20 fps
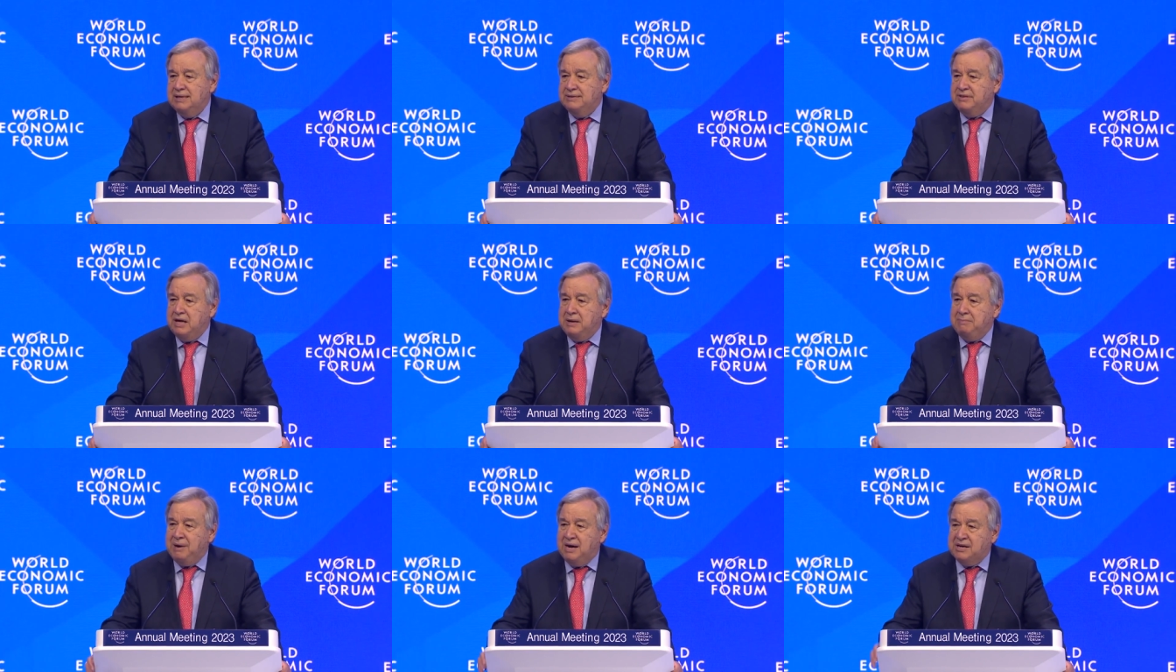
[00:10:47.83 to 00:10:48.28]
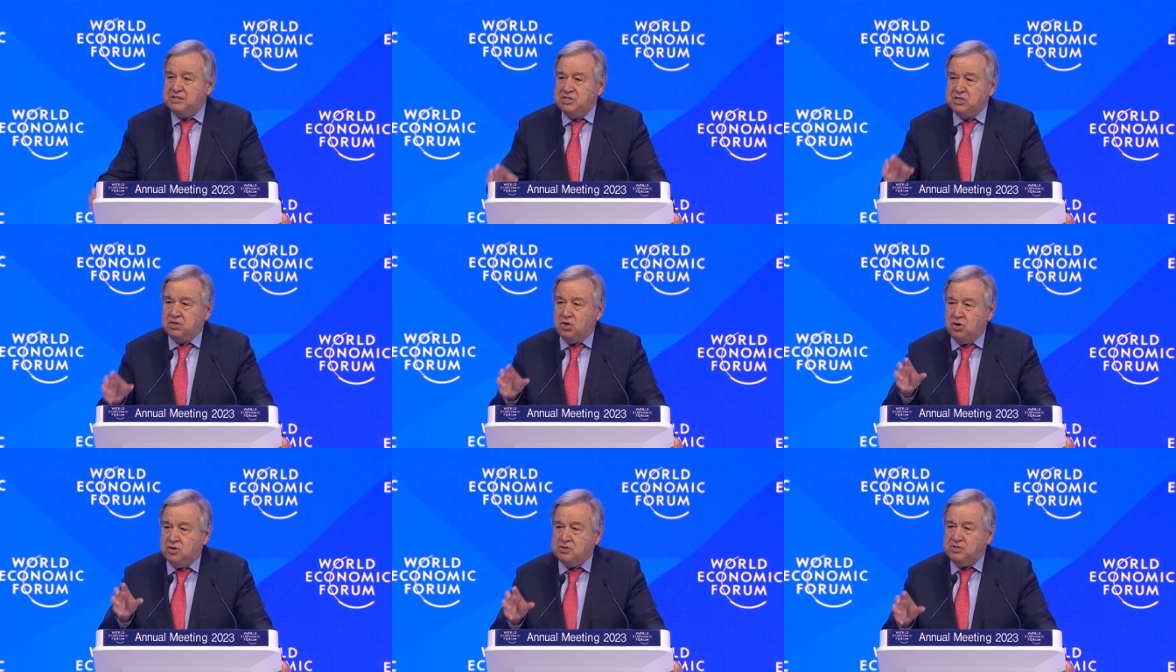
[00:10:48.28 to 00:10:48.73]
they
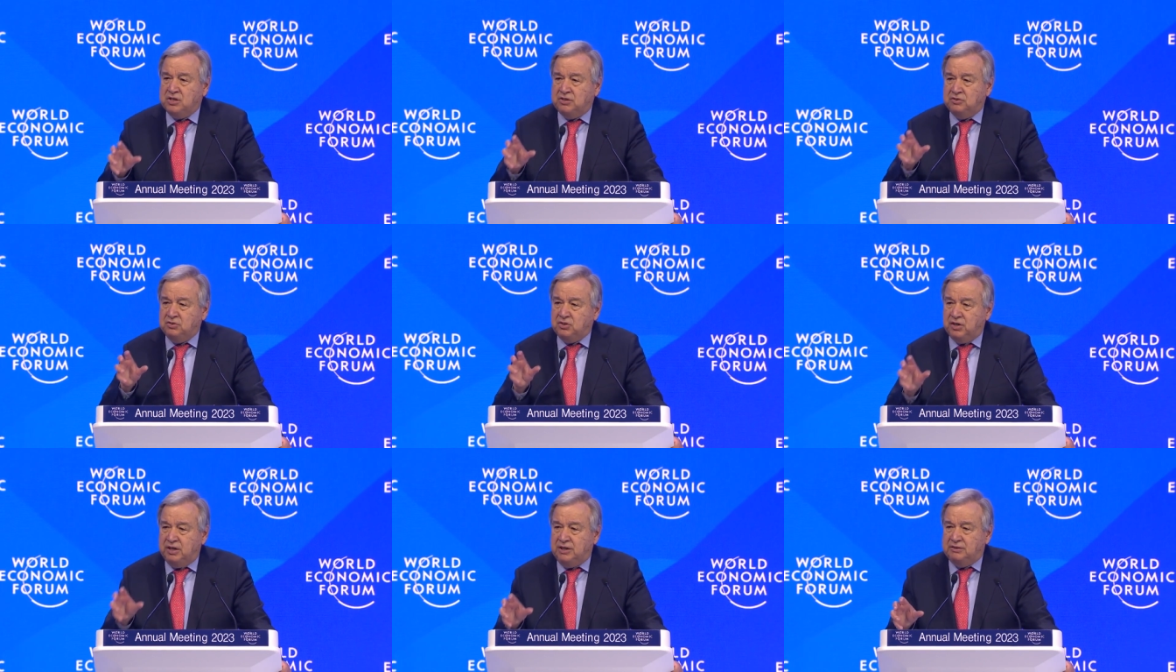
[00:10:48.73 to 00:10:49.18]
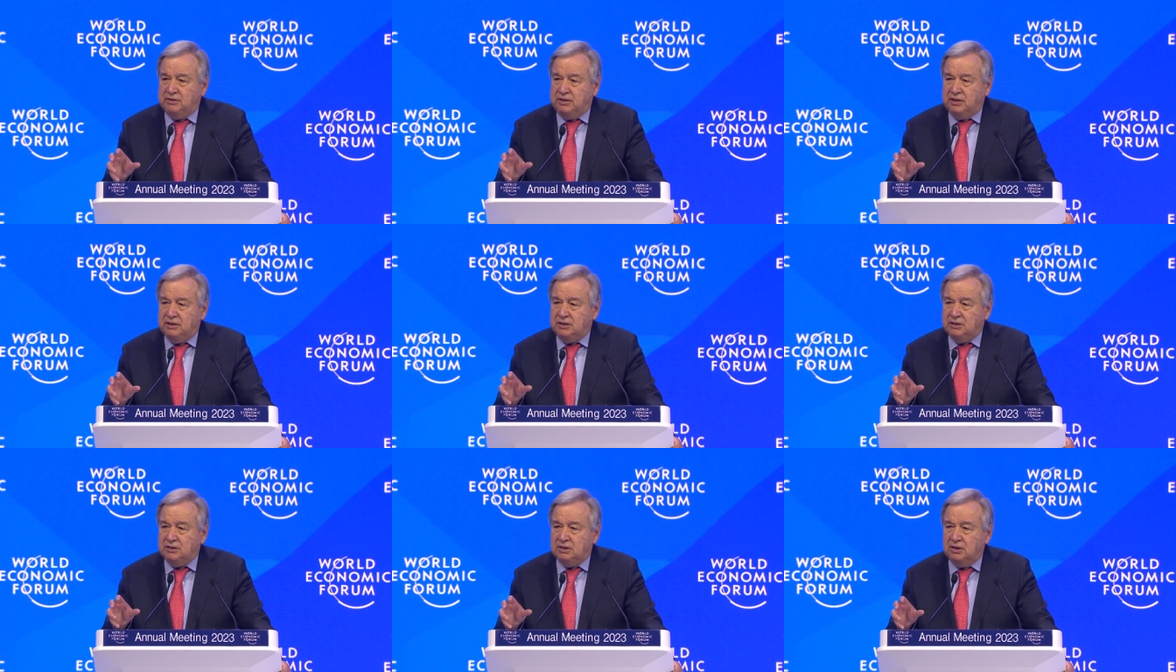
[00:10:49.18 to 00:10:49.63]
must
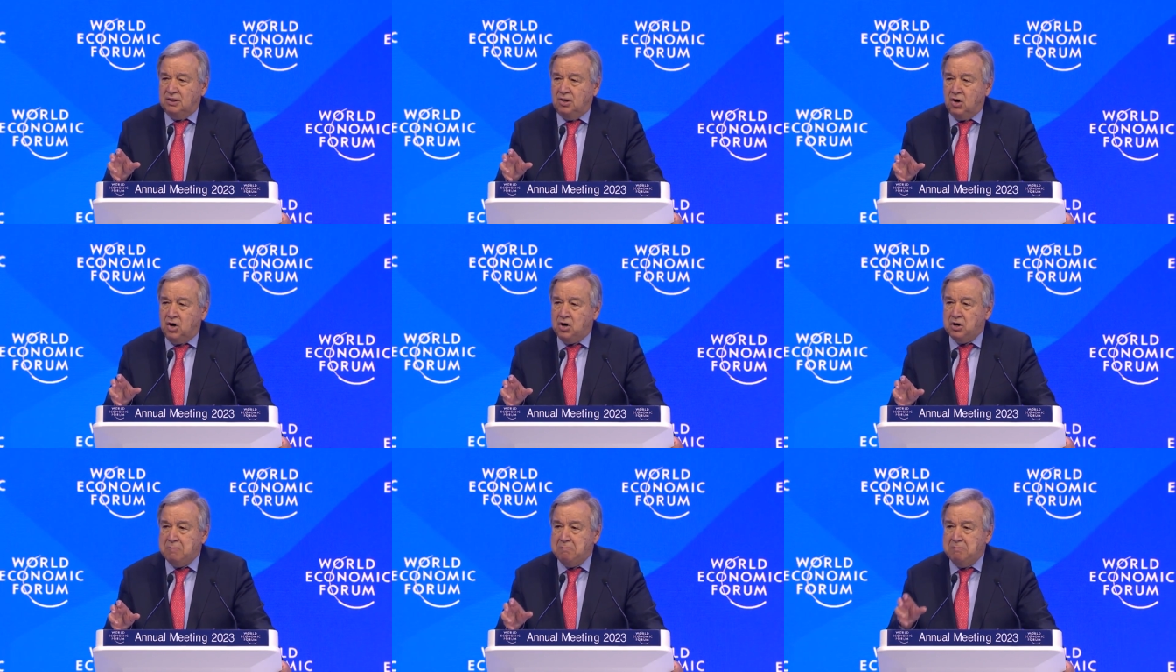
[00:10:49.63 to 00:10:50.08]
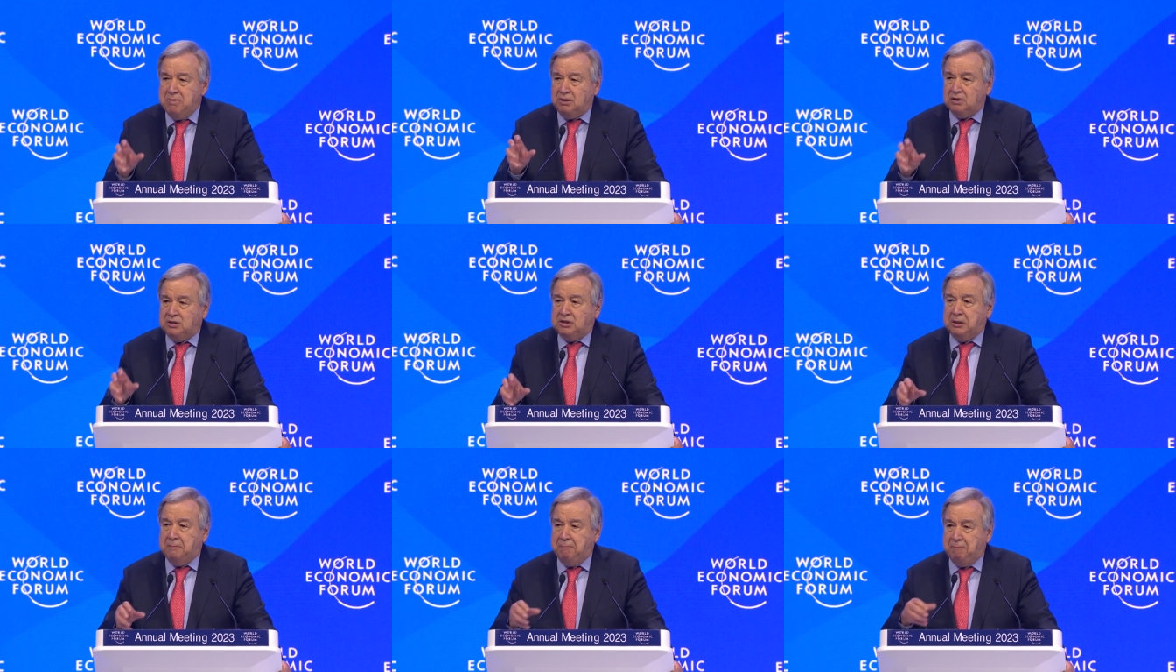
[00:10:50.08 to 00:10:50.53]
concentrating on
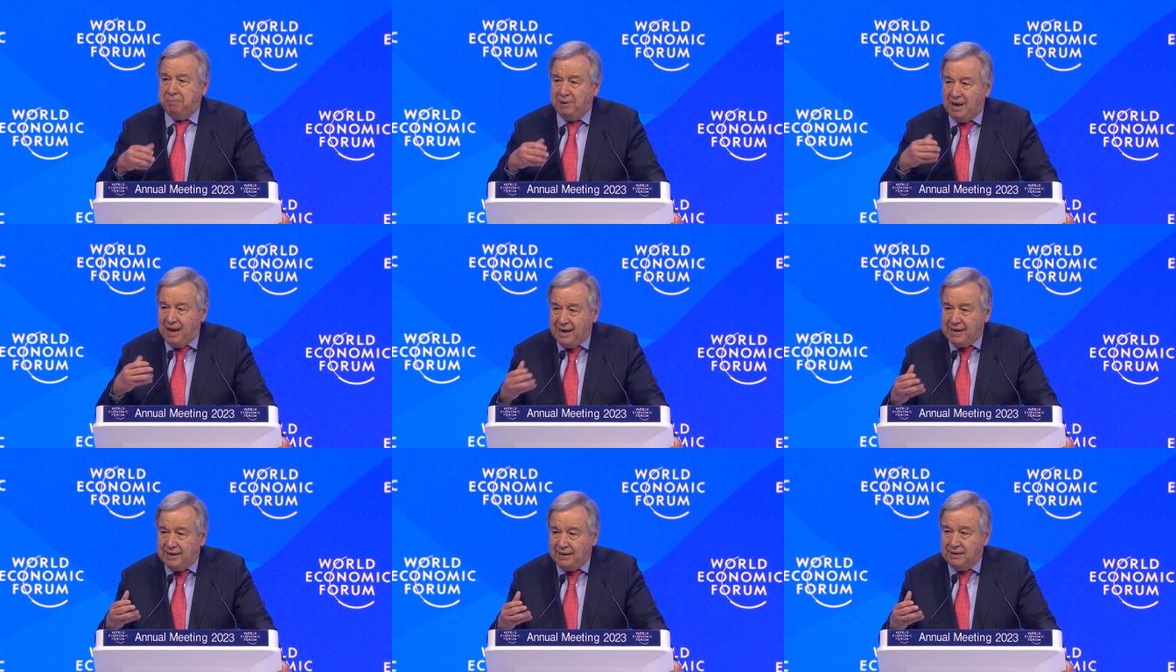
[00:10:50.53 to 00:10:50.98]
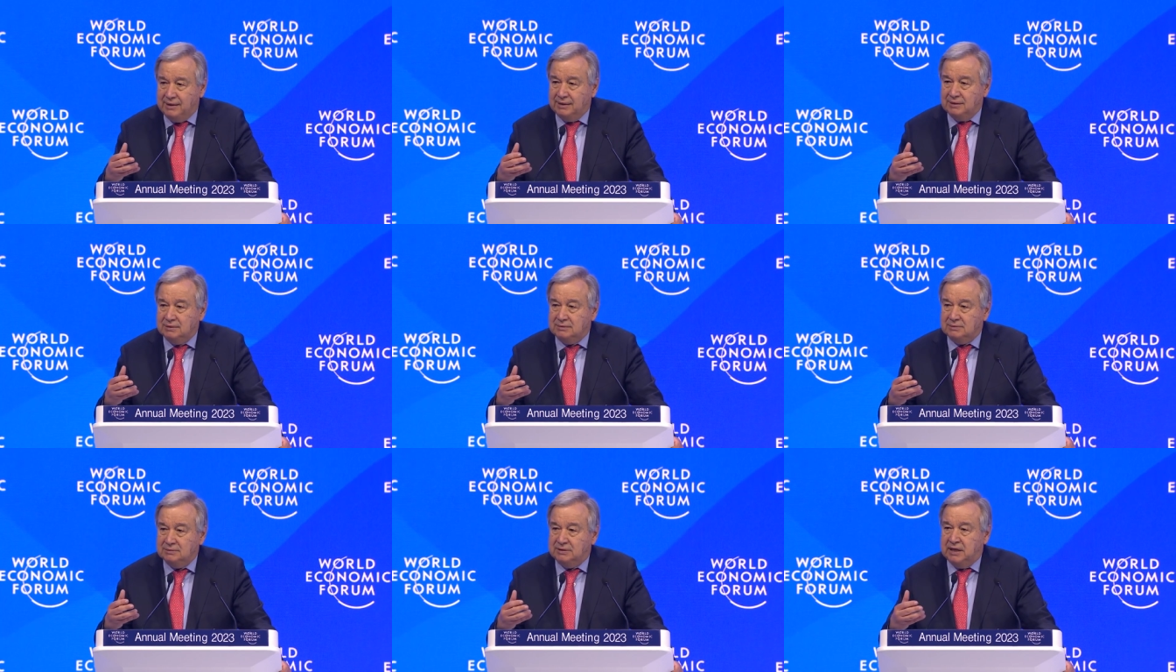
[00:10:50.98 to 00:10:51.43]

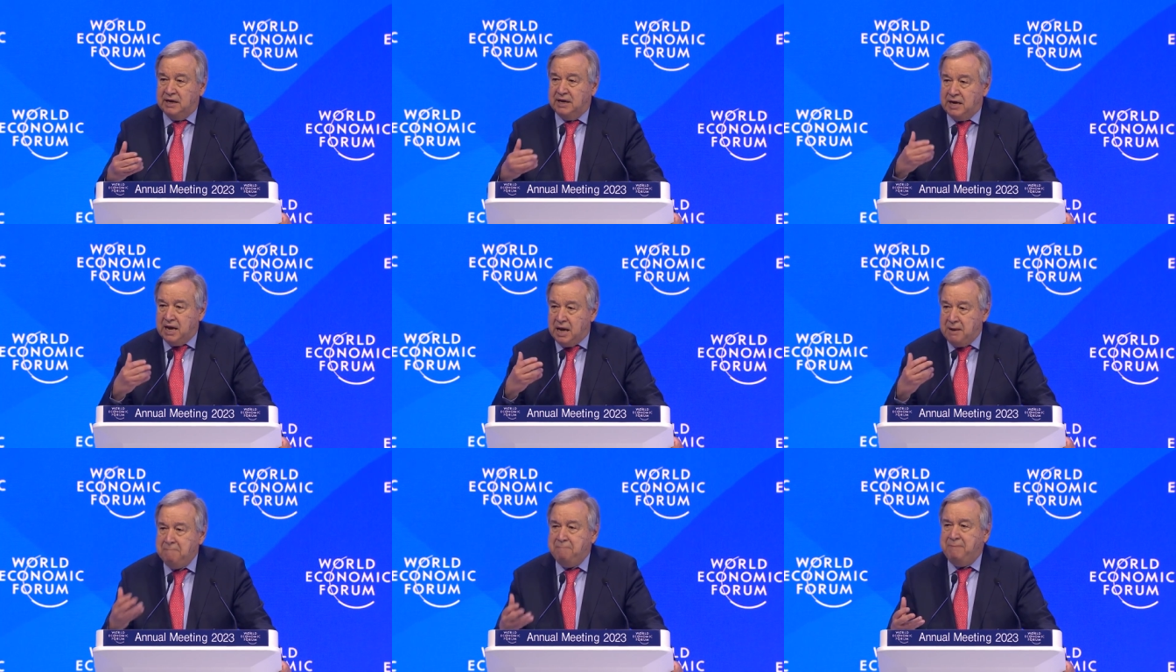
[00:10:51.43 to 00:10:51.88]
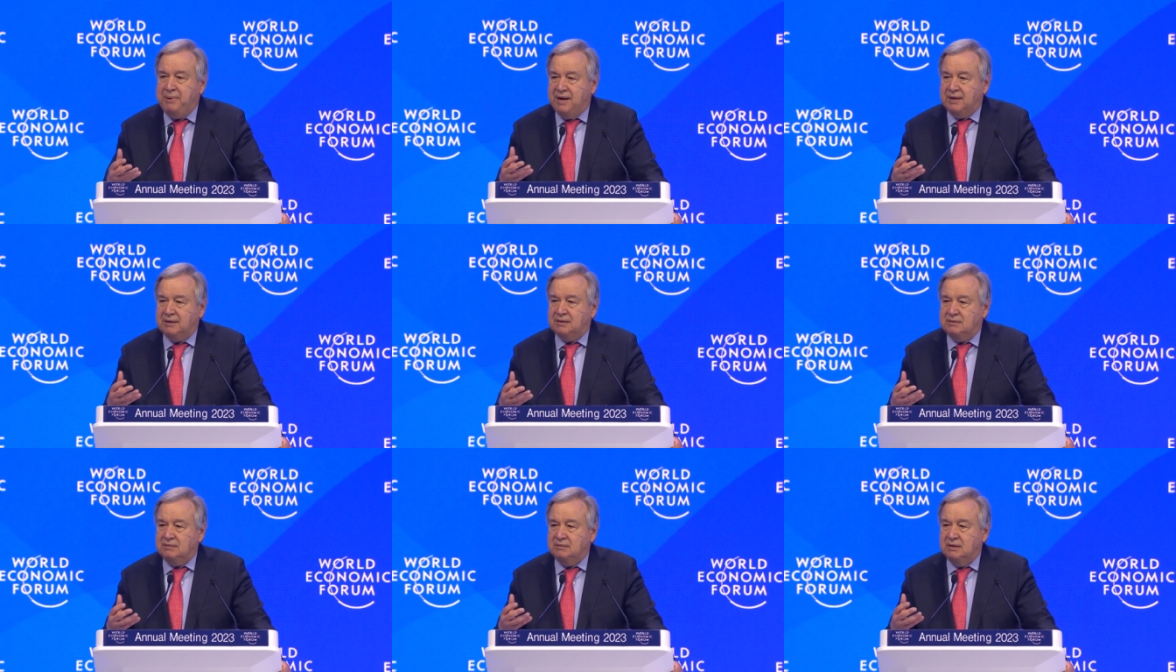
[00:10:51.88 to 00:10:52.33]
multiplying their
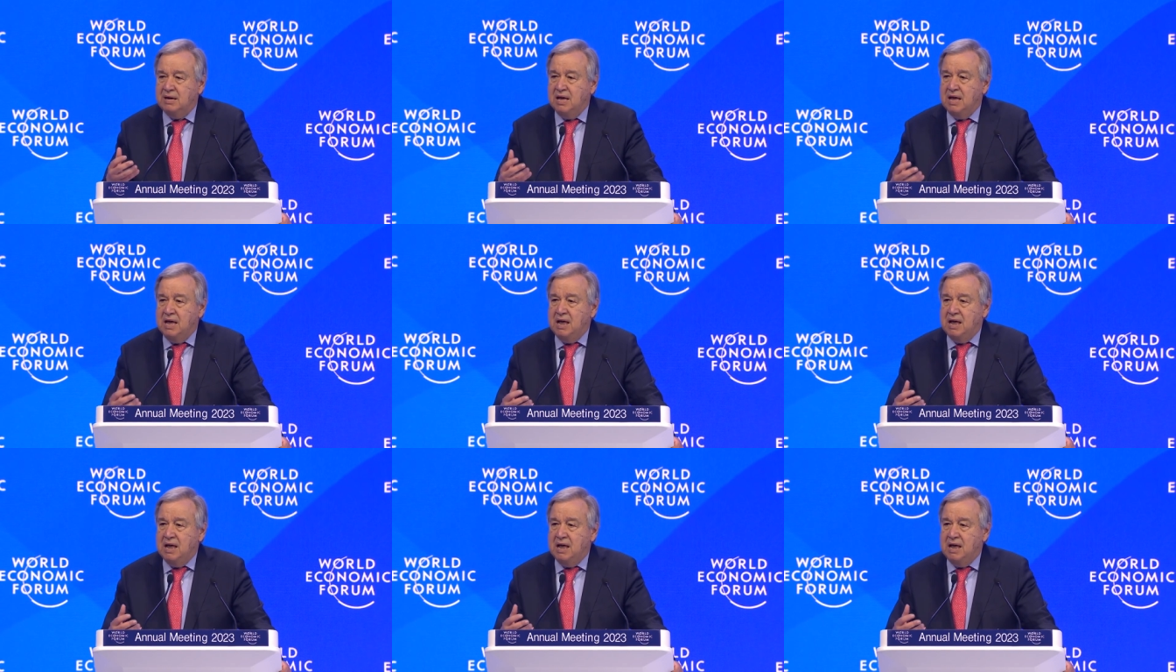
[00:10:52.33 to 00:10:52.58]
impact,